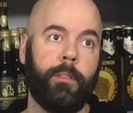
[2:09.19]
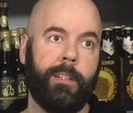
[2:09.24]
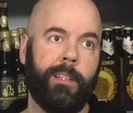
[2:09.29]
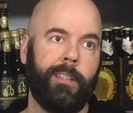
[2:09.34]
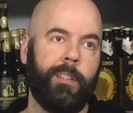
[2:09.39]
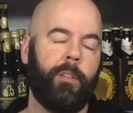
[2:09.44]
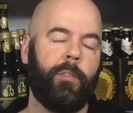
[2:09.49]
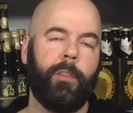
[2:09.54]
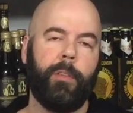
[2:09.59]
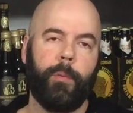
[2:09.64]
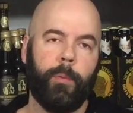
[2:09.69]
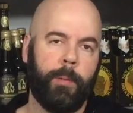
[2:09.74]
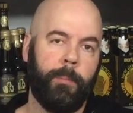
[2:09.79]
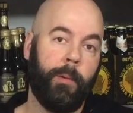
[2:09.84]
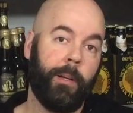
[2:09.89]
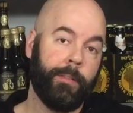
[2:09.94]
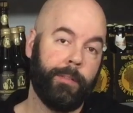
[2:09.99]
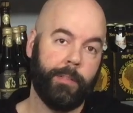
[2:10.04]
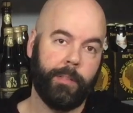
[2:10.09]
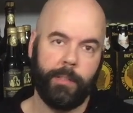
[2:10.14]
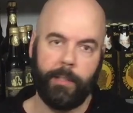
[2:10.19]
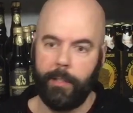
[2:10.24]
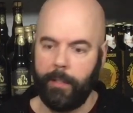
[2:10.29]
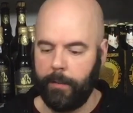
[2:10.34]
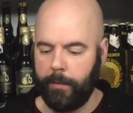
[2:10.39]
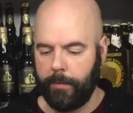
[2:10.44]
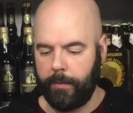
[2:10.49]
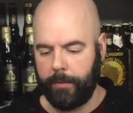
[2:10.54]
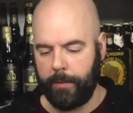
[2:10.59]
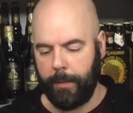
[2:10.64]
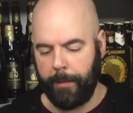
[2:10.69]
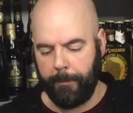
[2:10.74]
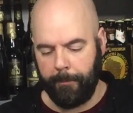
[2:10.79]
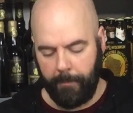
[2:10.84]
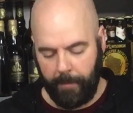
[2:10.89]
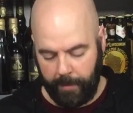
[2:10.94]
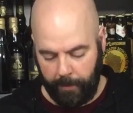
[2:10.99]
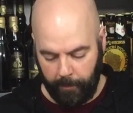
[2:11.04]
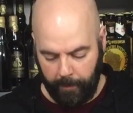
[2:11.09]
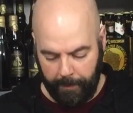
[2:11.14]
over 3 months ago. So
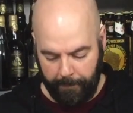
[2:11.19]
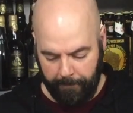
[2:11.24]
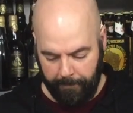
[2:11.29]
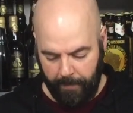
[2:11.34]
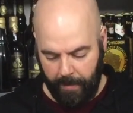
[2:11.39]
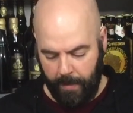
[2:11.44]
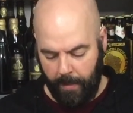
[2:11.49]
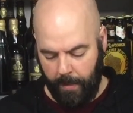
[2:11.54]
anyway,